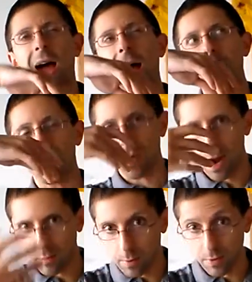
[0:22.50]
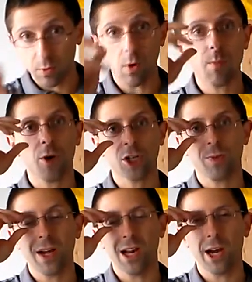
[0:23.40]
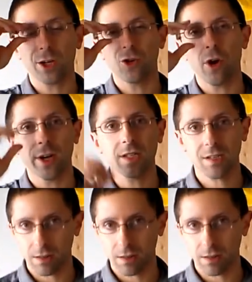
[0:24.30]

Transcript: I probably won't push my luck drawing it to